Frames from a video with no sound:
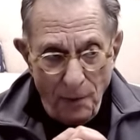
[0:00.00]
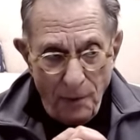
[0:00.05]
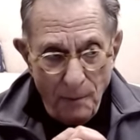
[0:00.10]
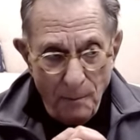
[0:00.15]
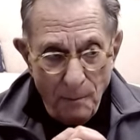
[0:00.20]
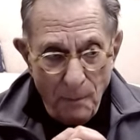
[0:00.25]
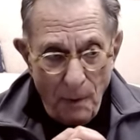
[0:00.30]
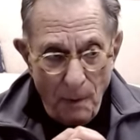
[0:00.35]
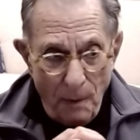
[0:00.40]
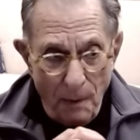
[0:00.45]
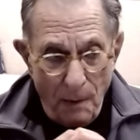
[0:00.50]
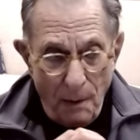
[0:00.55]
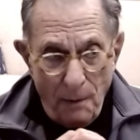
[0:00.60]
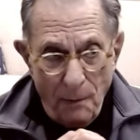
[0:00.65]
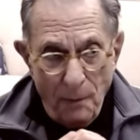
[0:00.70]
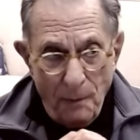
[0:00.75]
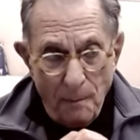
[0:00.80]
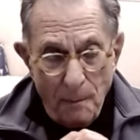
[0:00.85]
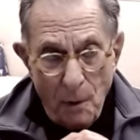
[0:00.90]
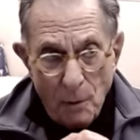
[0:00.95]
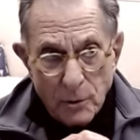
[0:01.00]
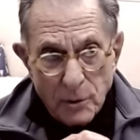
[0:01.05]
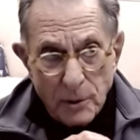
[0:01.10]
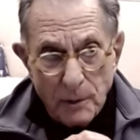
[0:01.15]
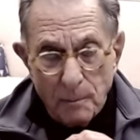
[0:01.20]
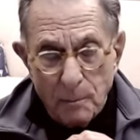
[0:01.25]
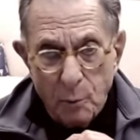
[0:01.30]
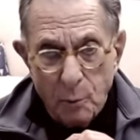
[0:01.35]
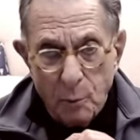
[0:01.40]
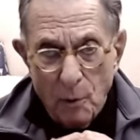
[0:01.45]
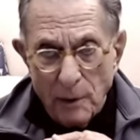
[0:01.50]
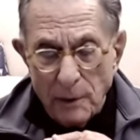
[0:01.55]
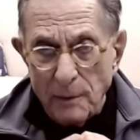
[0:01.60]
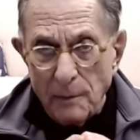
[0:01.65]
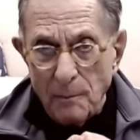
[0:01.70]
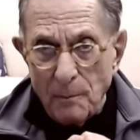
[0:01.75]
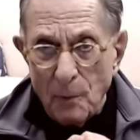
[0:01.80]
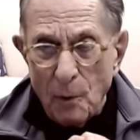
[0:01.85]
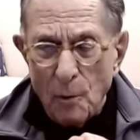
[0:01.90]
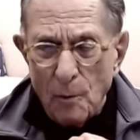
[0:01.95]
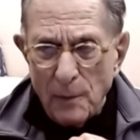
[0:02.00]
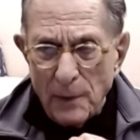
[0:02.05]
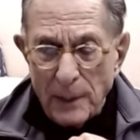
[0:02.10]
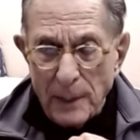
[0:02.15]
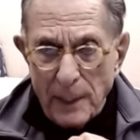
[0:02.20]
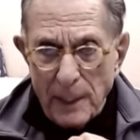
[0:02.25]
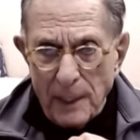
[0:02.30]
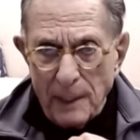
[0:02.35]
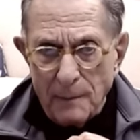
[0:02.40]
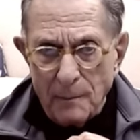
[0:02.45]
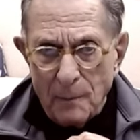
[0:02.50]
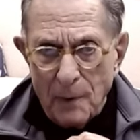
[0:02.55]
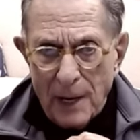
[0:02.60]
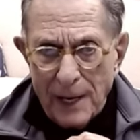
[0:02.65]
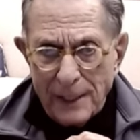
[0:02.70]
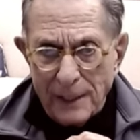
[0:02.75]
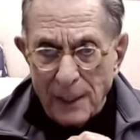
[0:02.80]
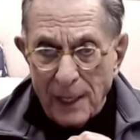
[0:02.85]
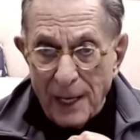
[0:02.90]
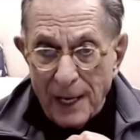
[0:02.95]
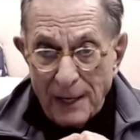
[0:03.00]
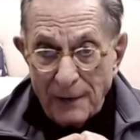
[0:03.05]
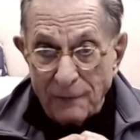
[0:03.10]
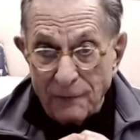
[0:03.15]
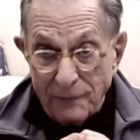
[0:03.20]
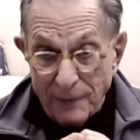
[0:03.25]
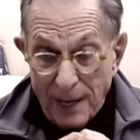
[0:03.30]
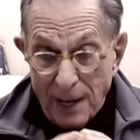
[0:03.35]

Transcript: The, mo- the most important moment in my life,